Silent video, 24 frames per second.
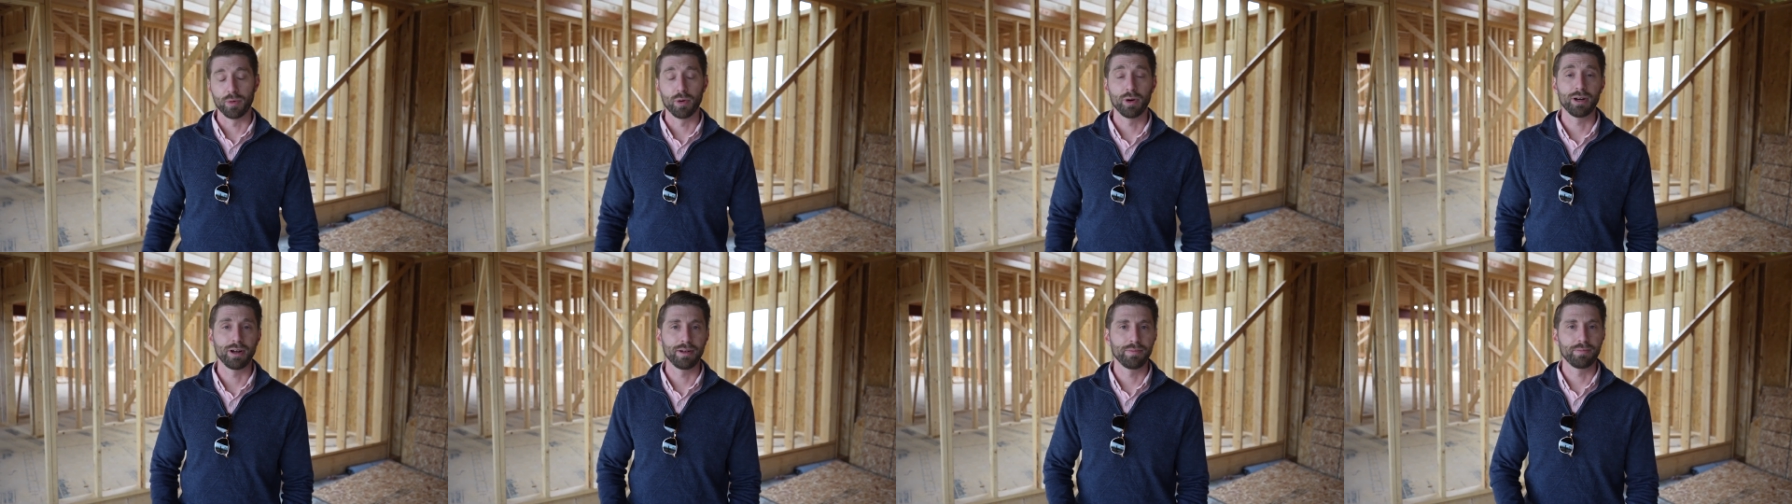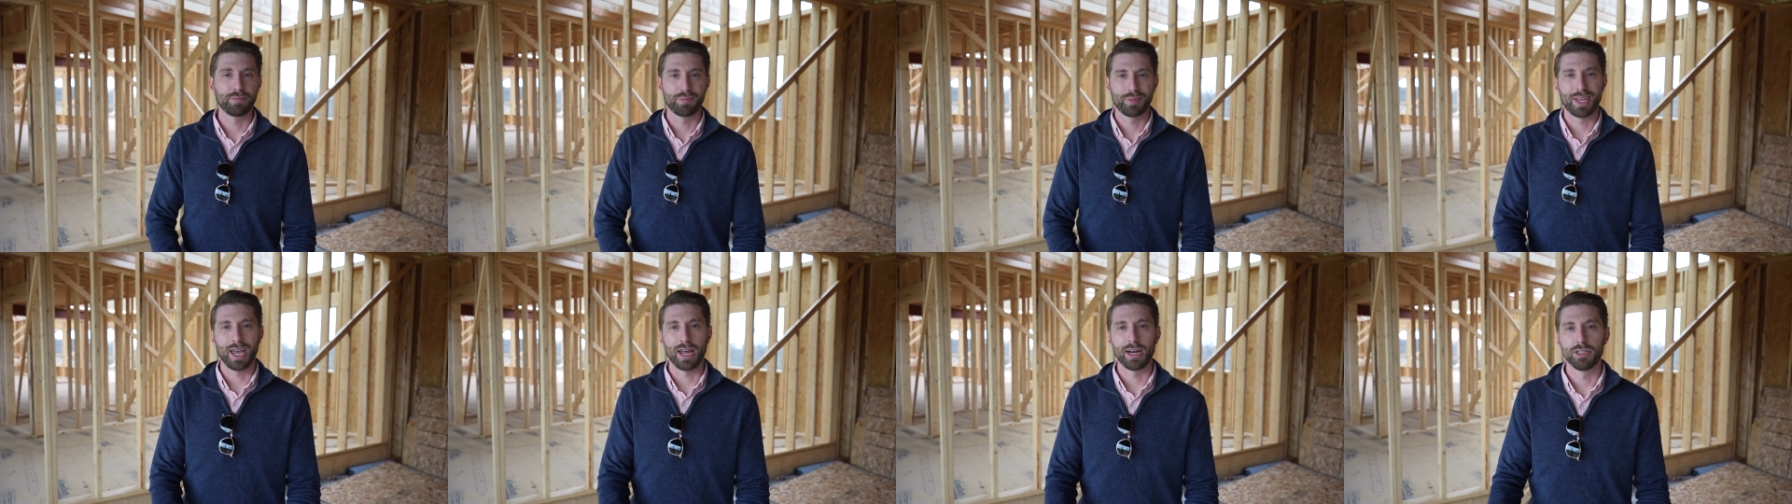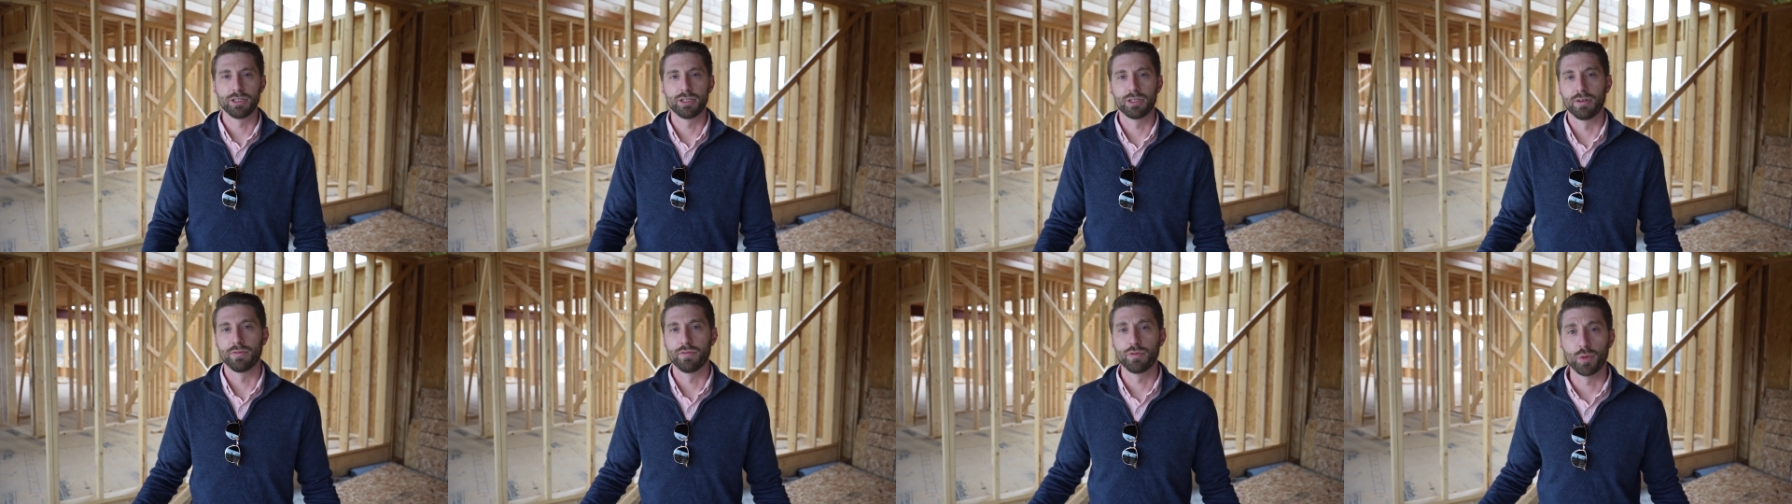or kind of
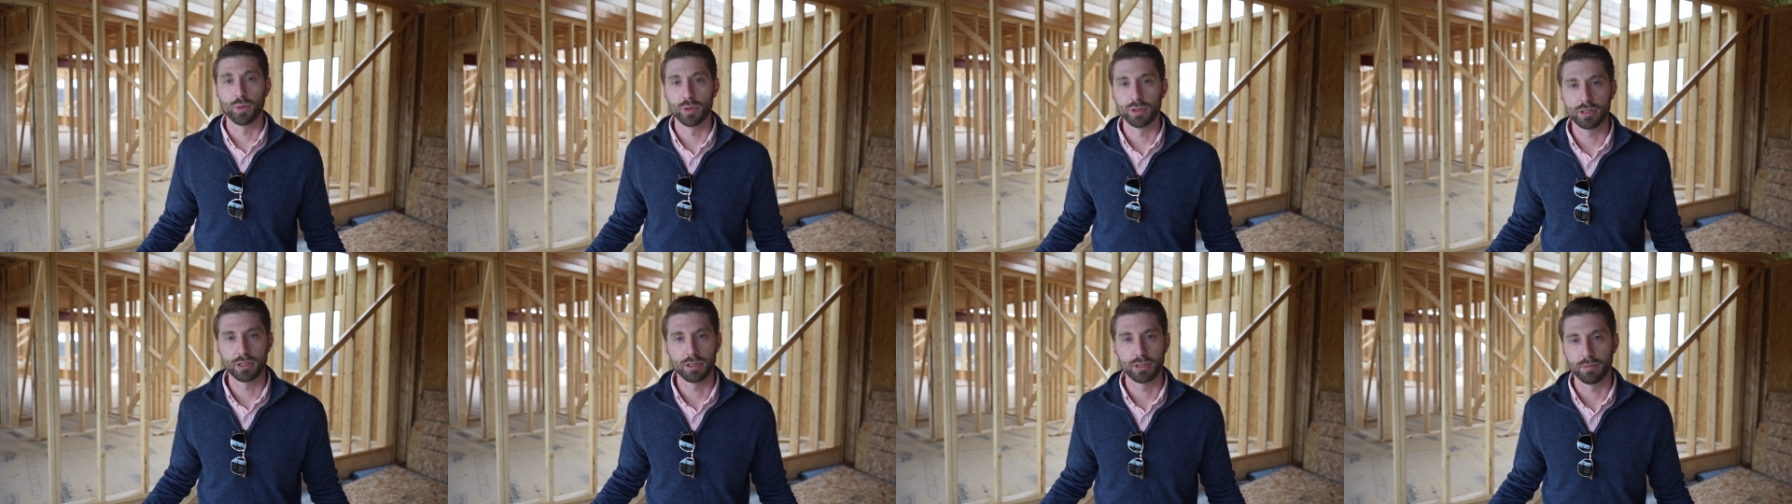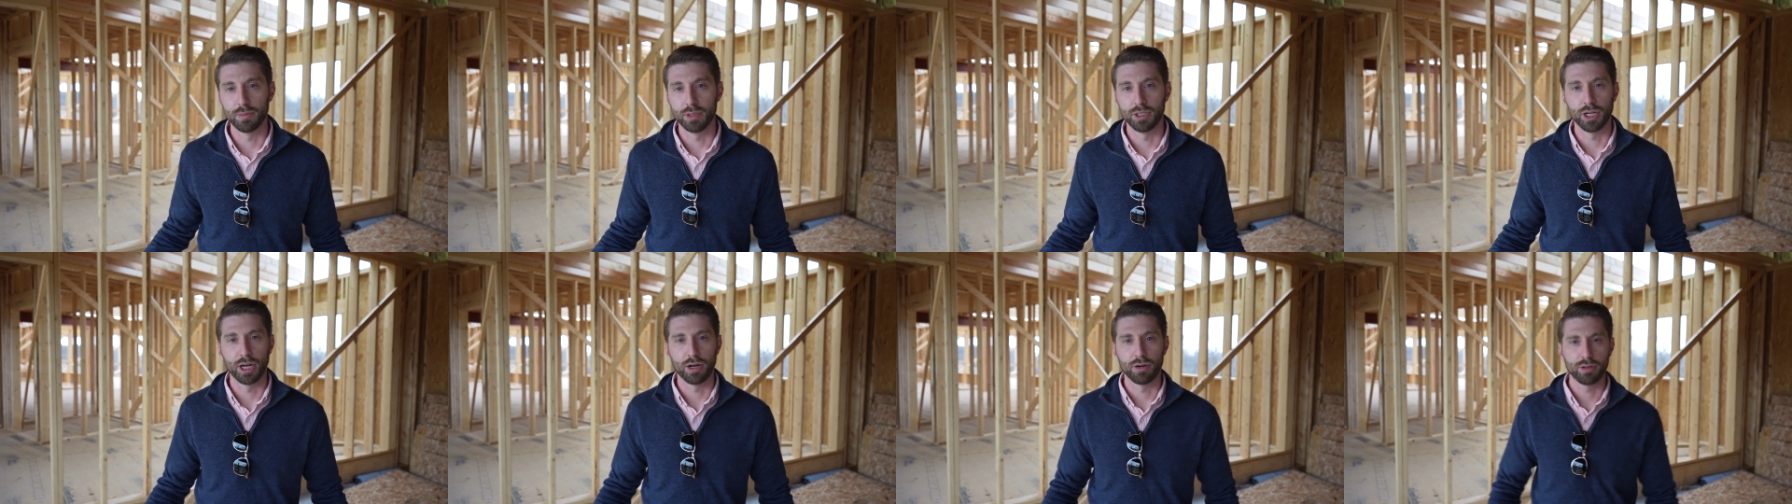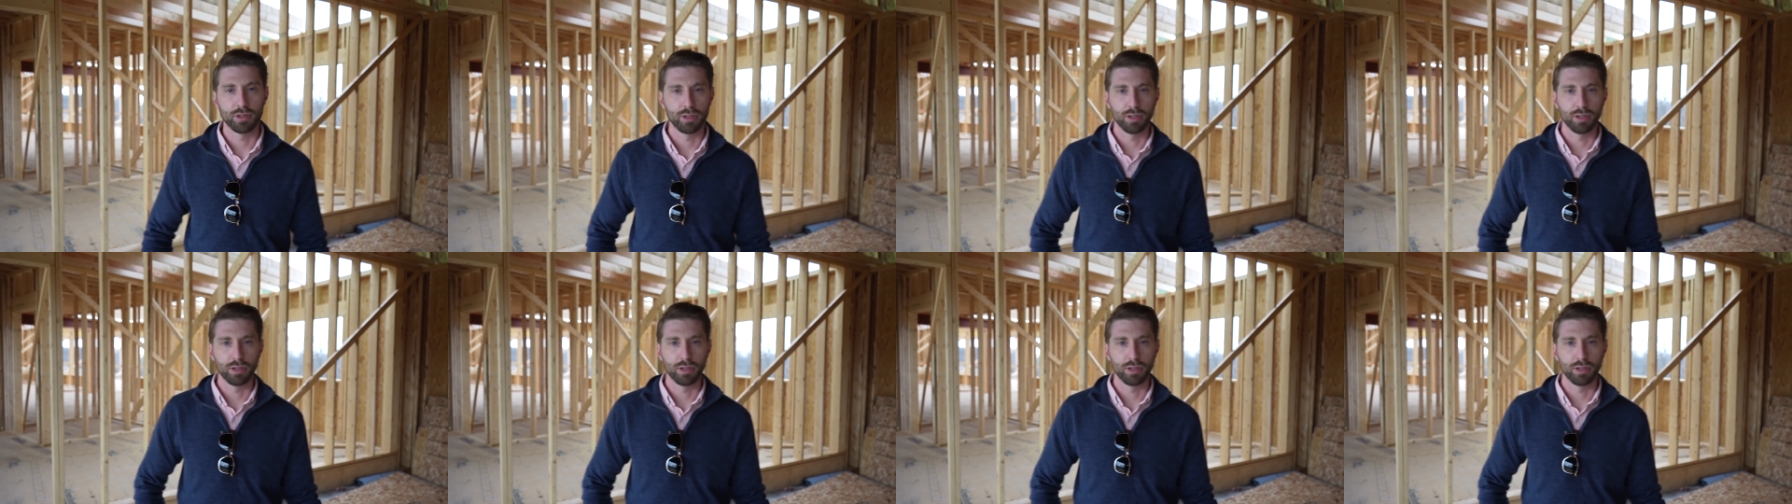just a floor system in general.